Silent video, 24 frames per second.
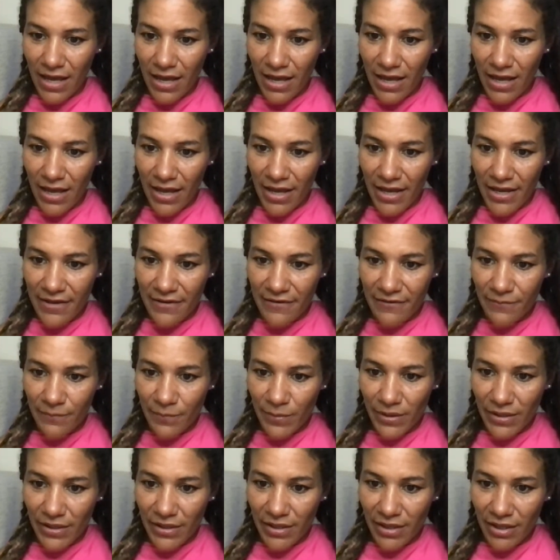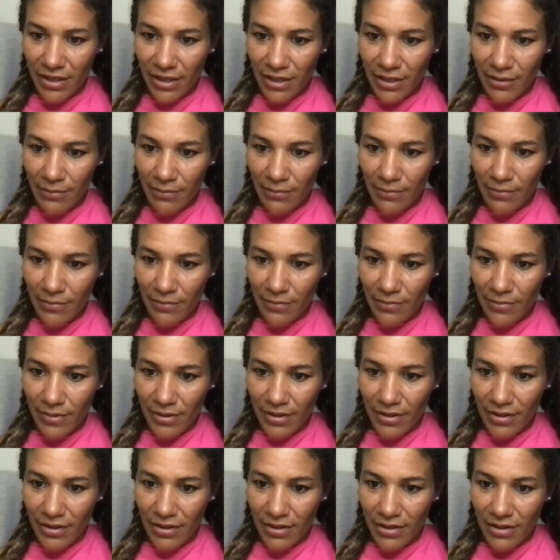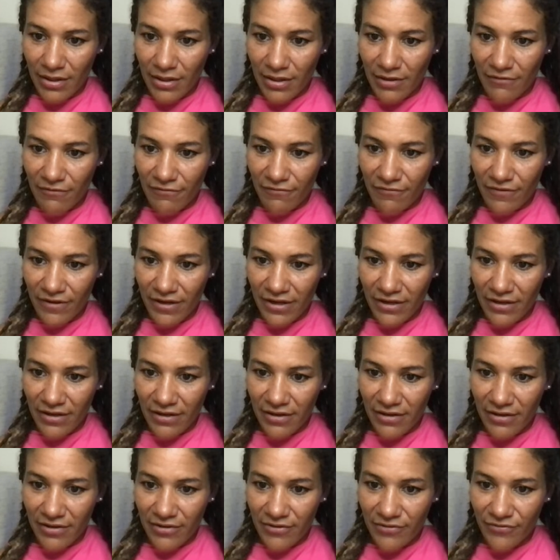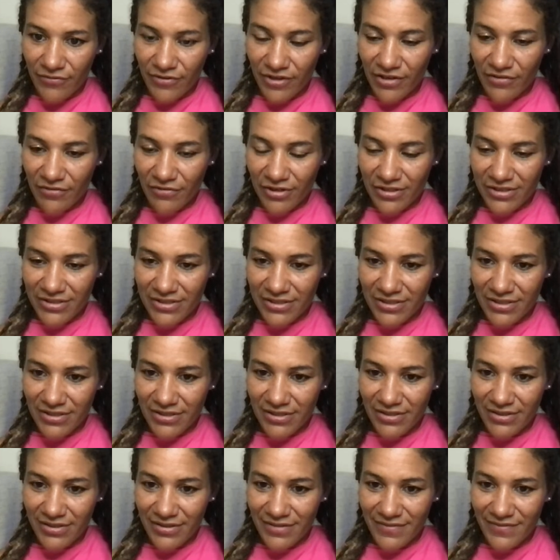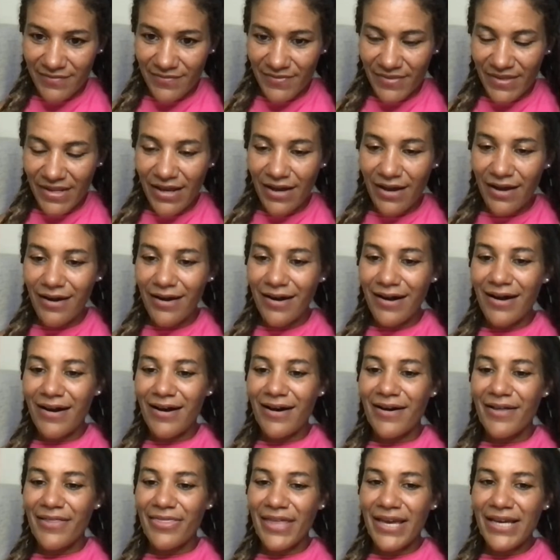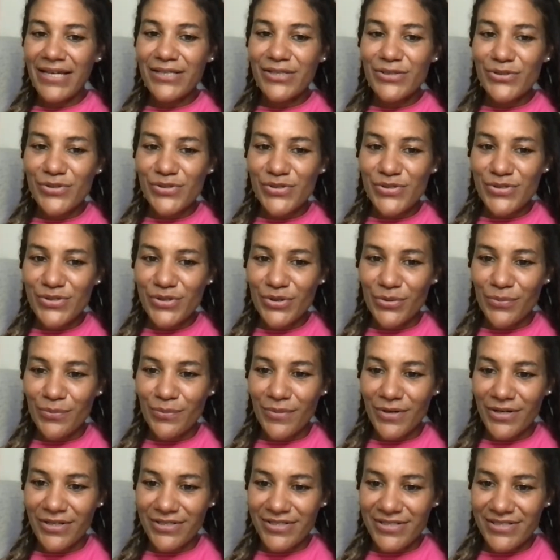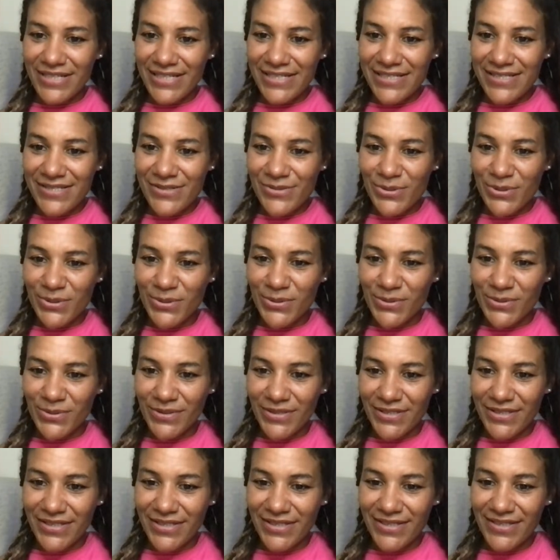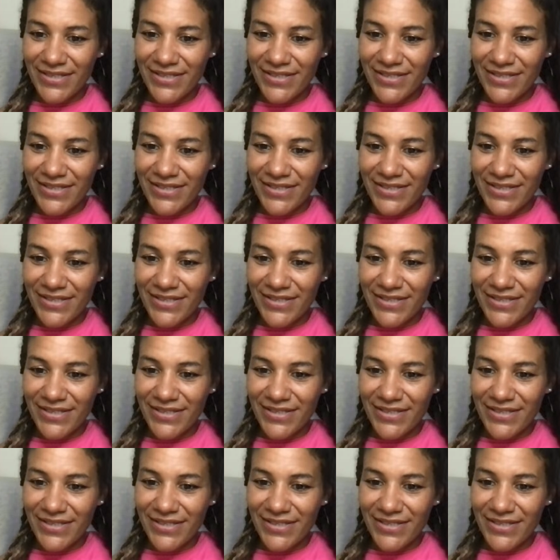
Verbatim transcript: I became a fan favorite. Oh, thank you so much. That's so cool.